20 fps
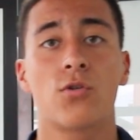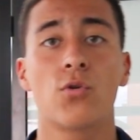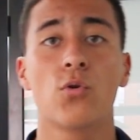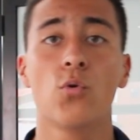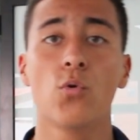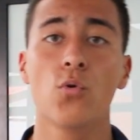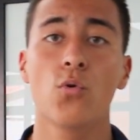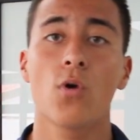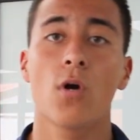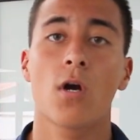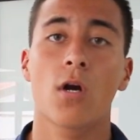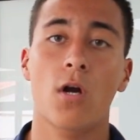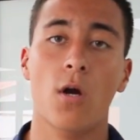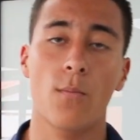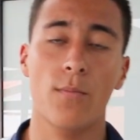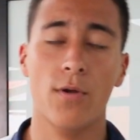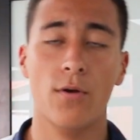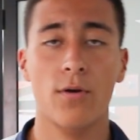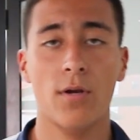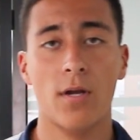to
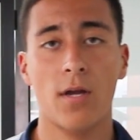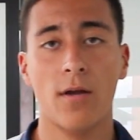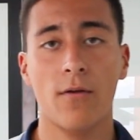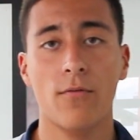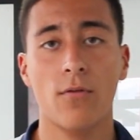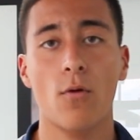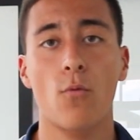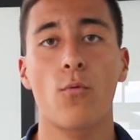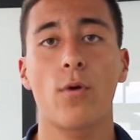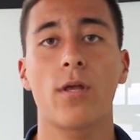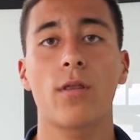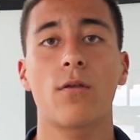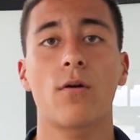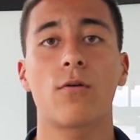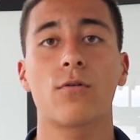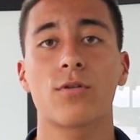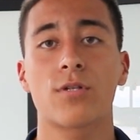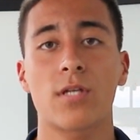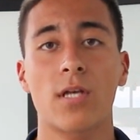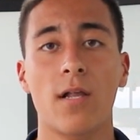communicate with
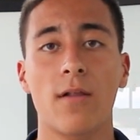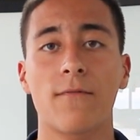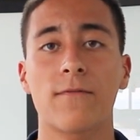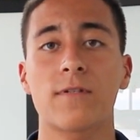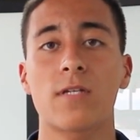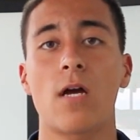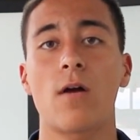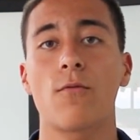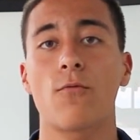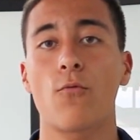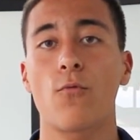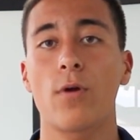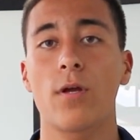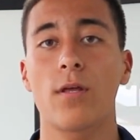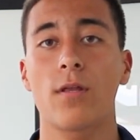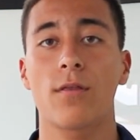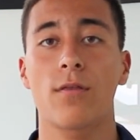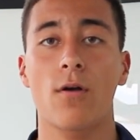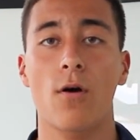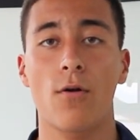ourselves and
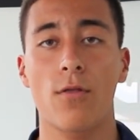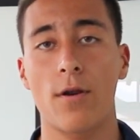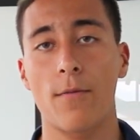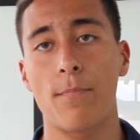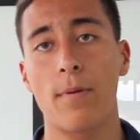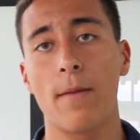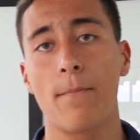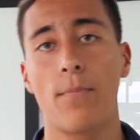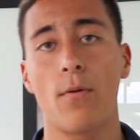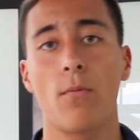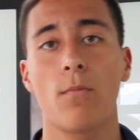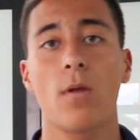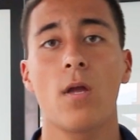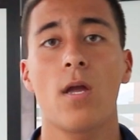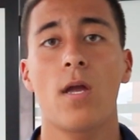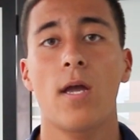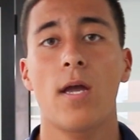with other people,